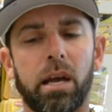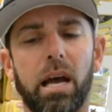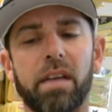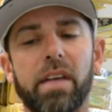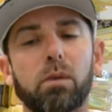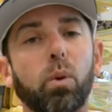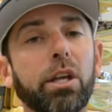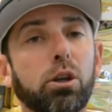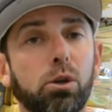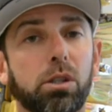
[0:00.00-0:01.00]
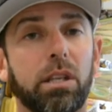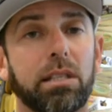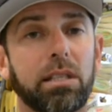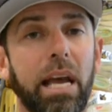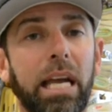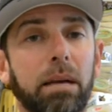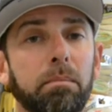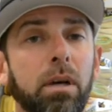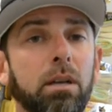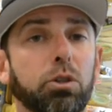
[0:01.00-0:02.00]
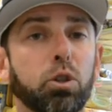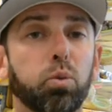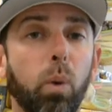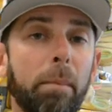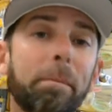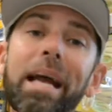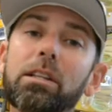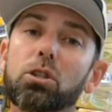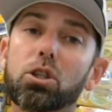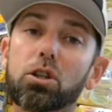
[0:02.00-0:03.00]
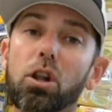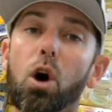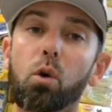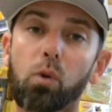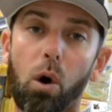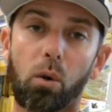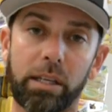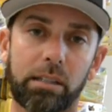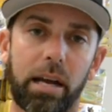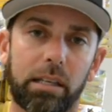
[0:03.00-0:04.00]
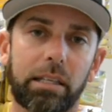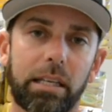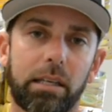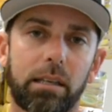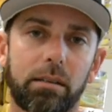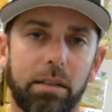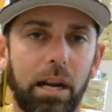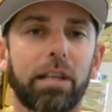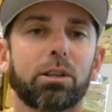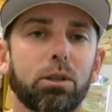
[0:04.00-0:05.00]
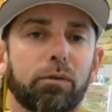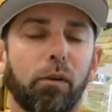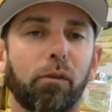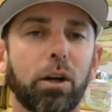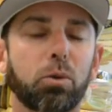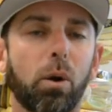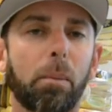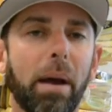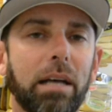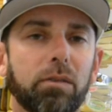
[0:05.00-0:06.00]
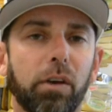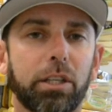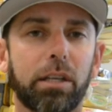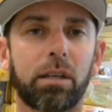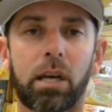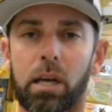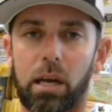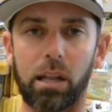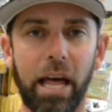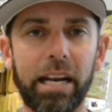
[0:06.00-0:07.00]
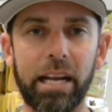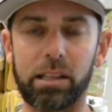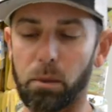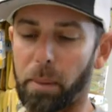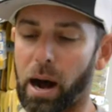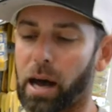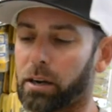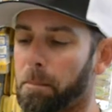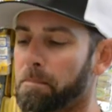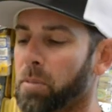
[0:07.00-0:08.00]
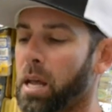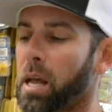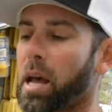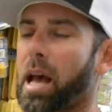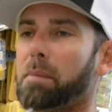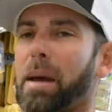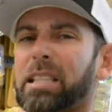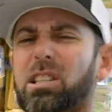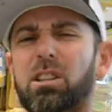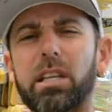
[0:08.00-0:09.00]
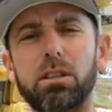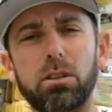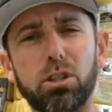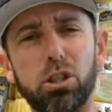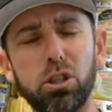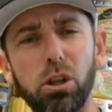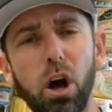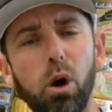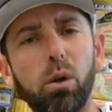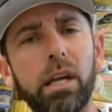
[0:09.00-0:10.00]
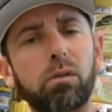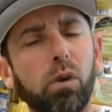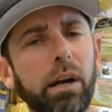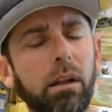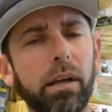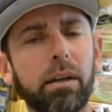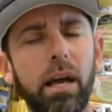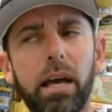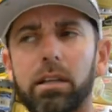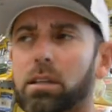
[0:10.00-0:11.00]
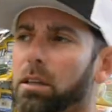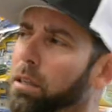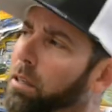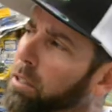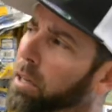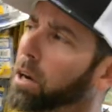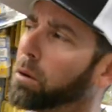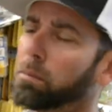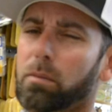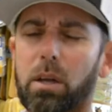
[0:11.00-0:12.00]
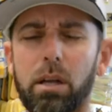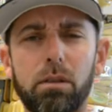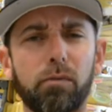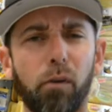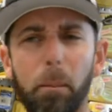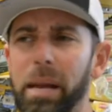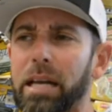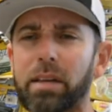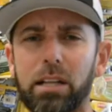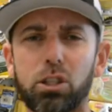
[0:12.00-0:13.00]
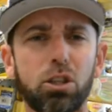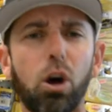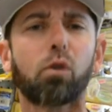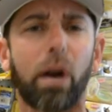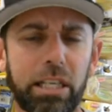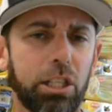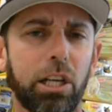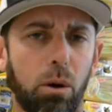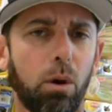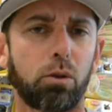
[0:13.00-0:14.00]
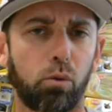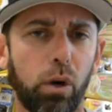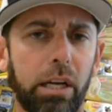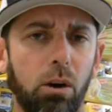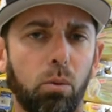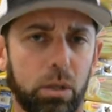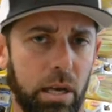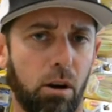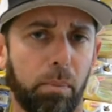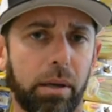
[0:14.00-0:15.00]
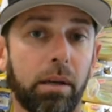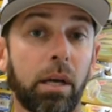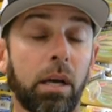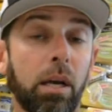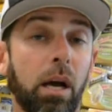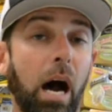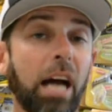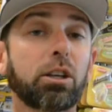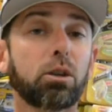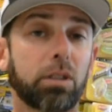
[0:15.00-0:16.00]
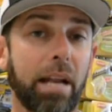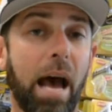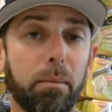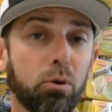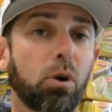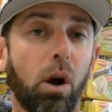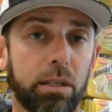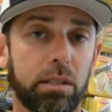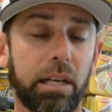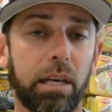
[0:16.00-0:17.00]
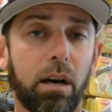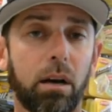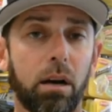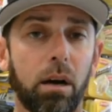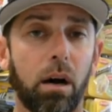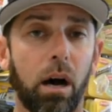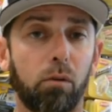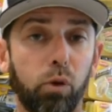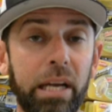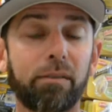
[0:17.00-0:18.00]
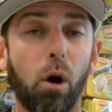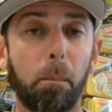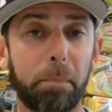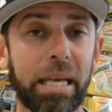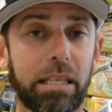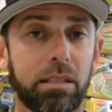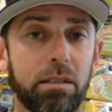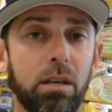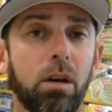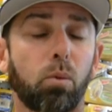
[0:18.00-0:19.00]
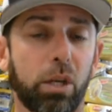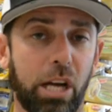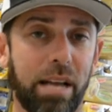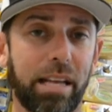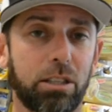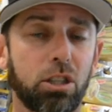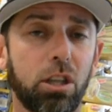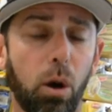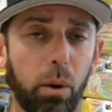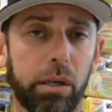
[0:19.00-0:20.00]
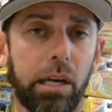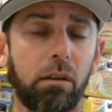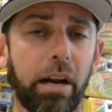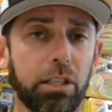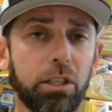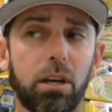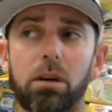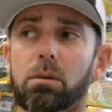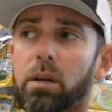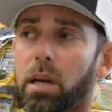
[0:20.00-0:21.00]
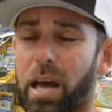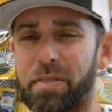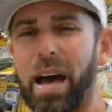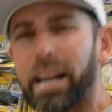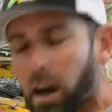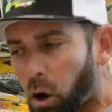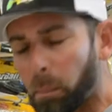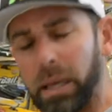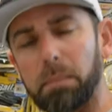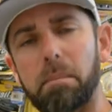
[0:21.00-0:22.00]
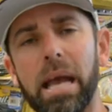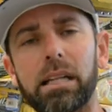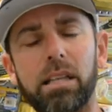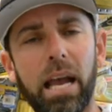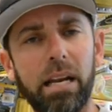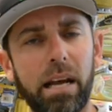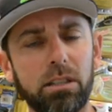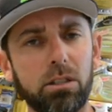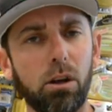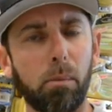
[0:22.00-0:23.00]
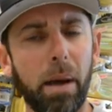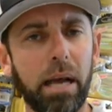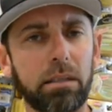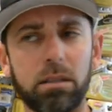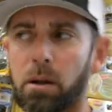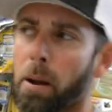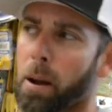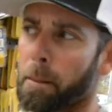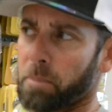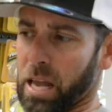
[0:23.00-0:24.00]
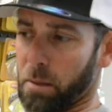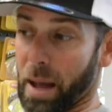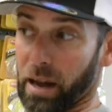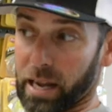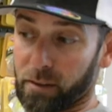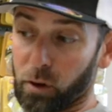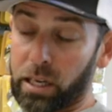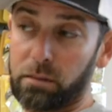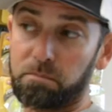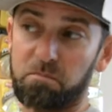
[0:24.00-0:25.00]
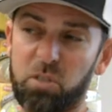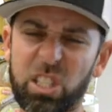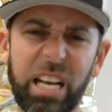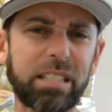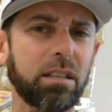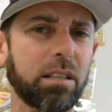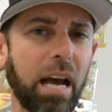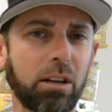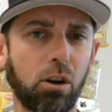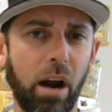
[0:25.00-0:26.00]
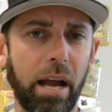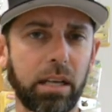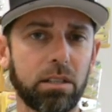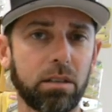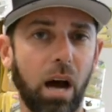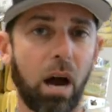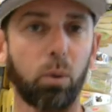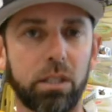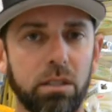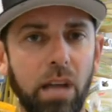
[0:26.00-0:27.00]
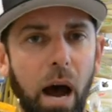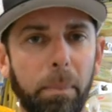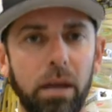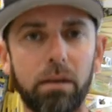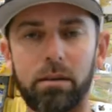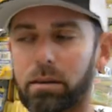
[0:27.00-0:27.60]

and then we use the same swim bait slow rolling technique that I use for freshwater bass fishing. Let it hit the bottom and basically slowly reel it. And you know, for me, that slow ratio on the reel was helping. I used an Abu Garcia uh, Revo Beast, which had that slower gear ratio, and that helped me maintain that slow pace. And about every six to ten cranks, I would stop it,